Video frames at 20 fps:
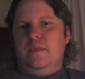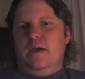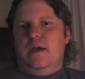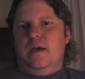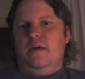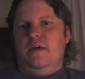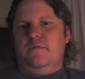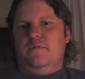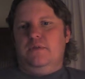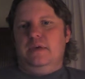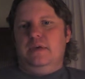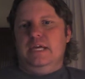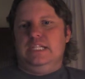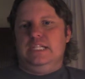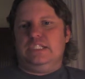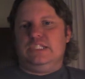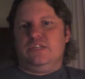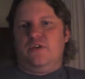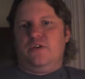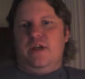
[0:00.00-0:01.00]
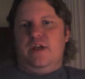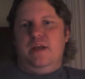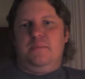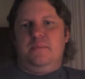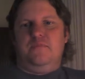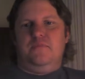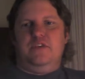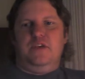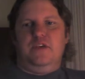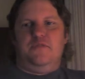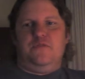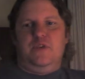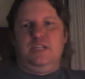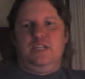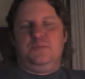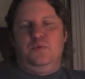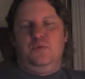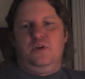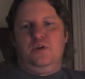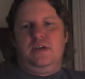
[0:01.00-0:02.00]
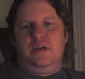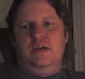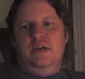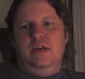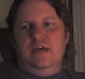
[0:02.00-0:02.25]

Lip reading: via Instagram, via Facebook,